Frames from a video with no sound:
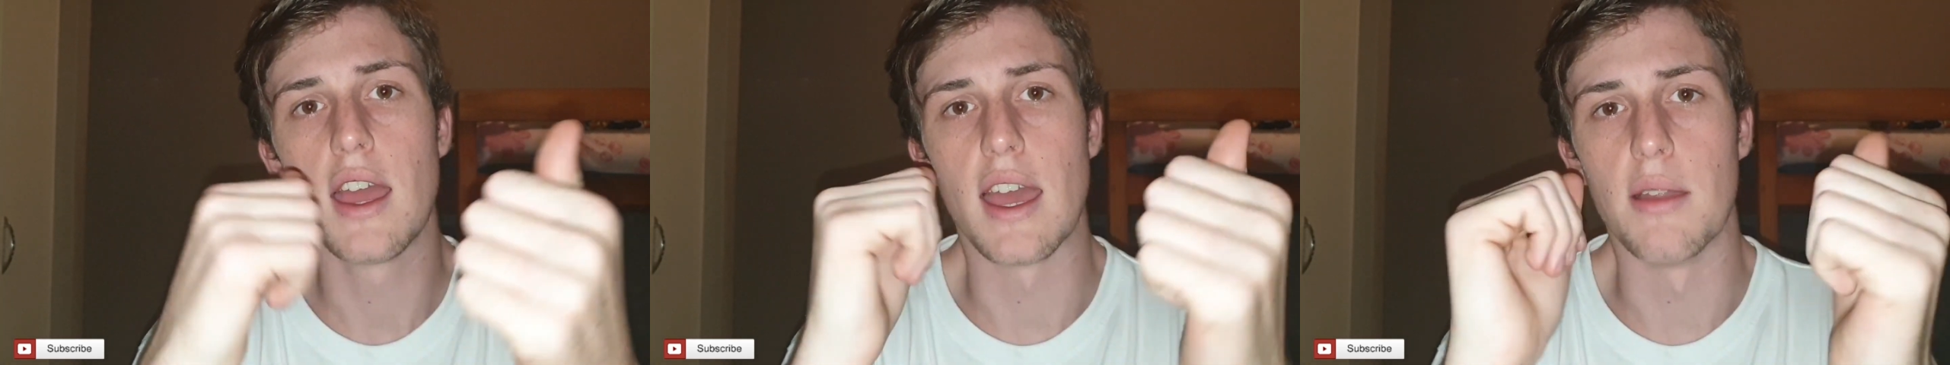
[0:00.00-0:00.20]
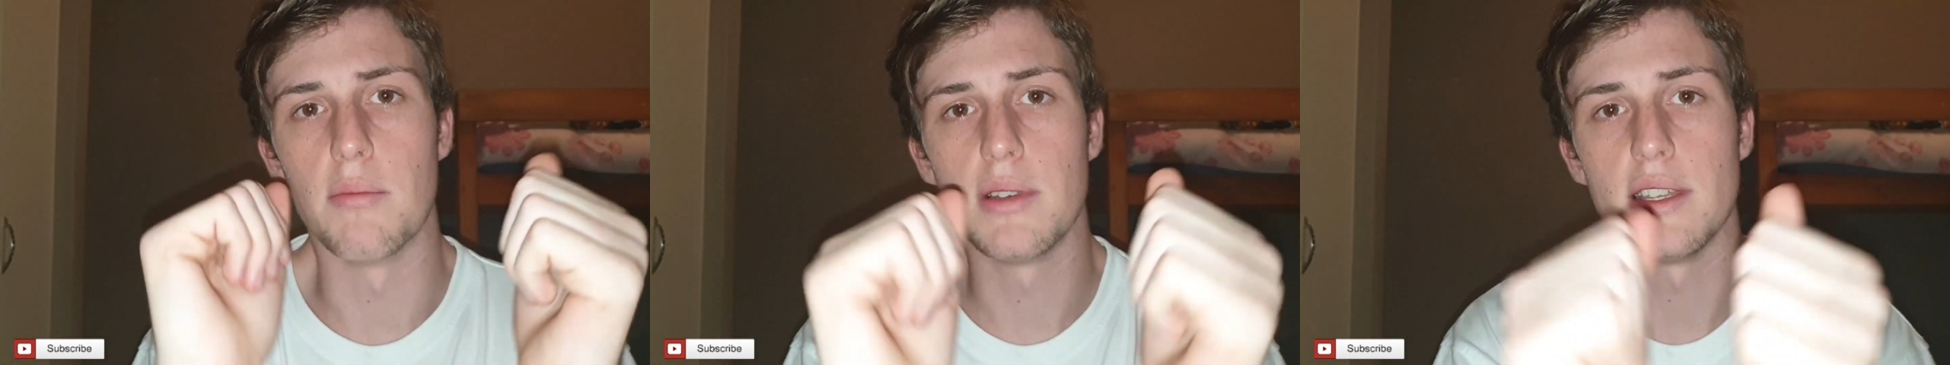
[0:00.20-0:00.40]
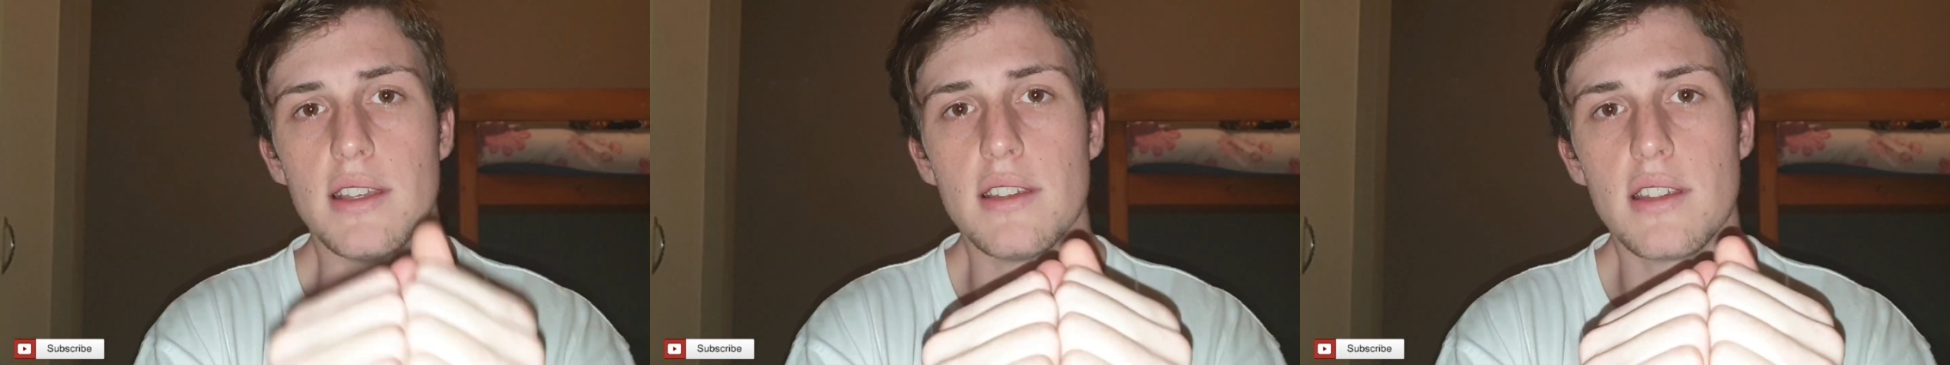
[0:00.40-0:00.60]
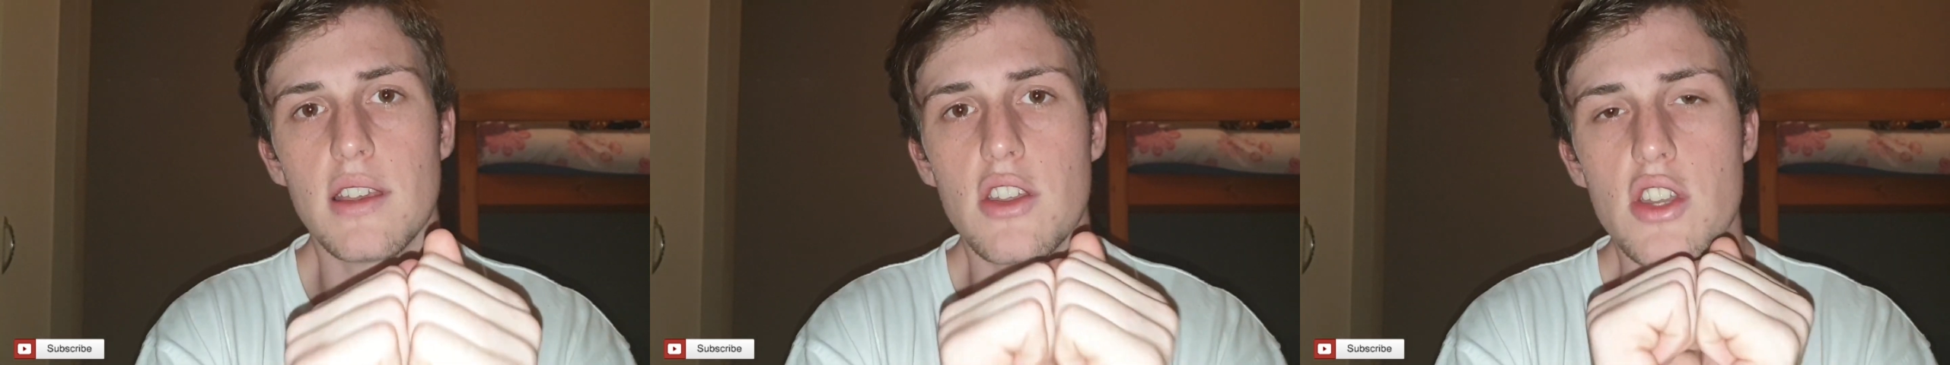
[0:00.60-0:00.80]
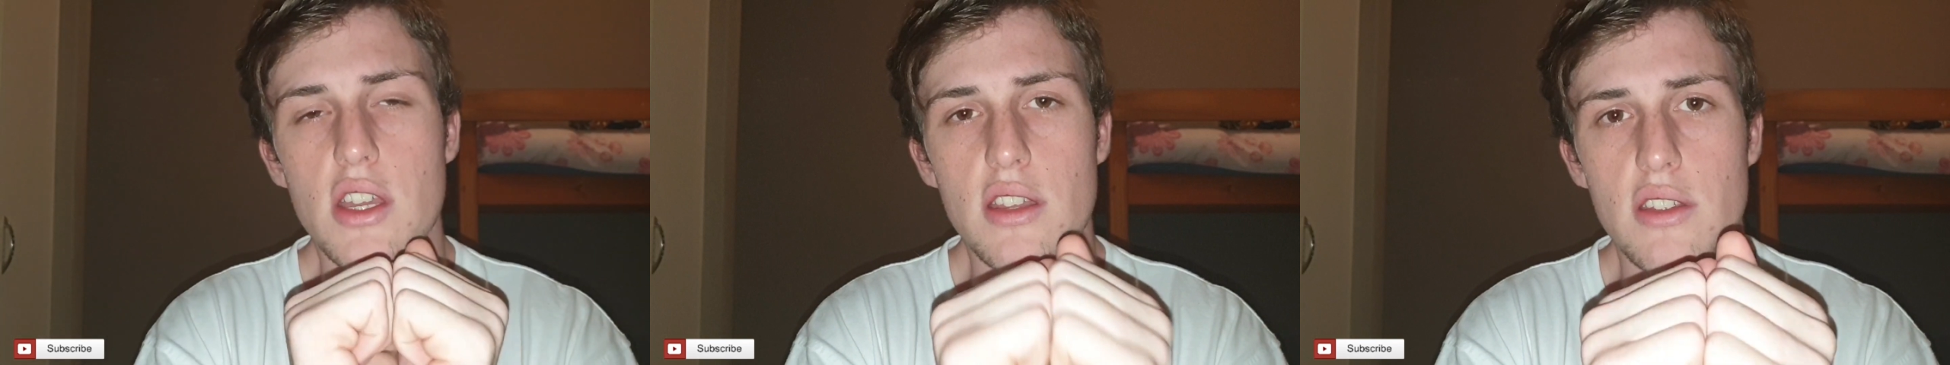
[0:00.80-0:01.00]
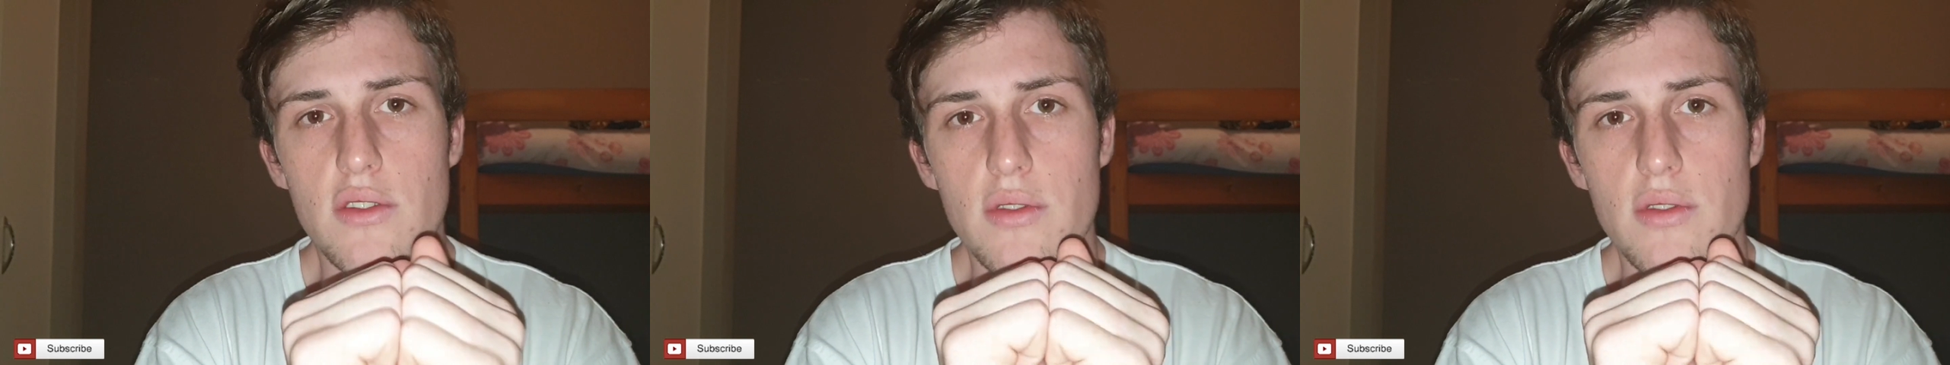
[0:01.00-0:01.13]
and please share this